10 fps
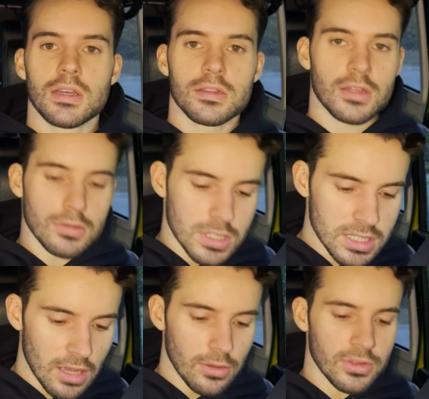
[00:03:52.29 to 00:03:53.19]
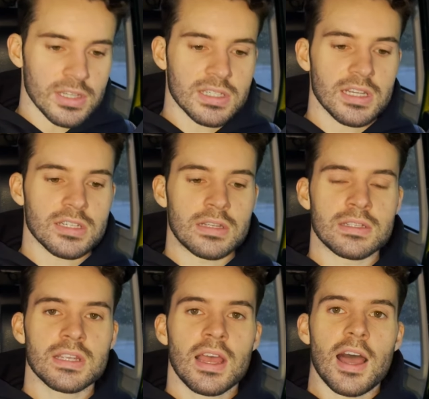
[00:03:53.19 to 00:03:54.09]
those subtle
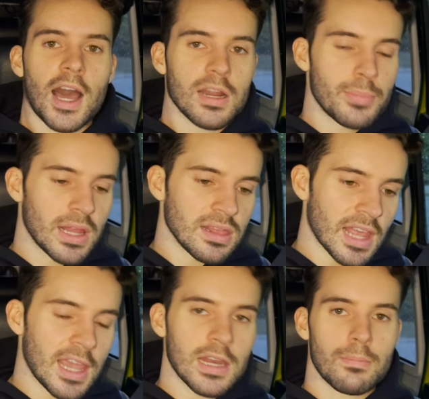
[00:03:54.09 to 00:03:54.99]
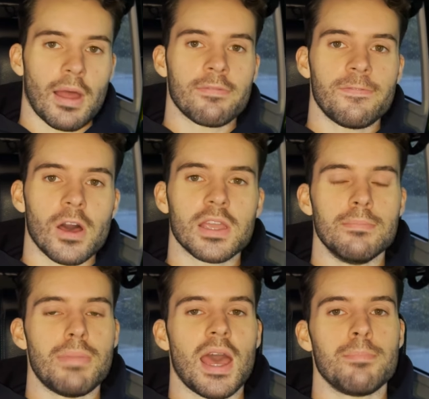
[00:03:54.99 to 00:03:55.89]
decisions, I'd have been laying in my fucking
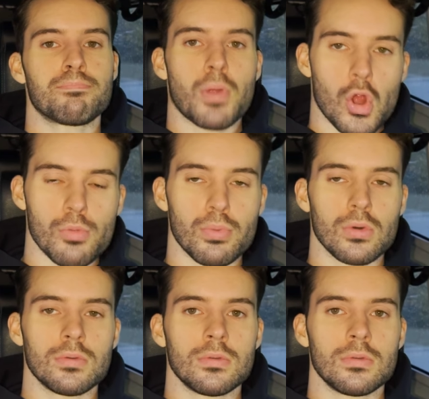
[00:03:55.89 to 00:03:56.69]
bed purple.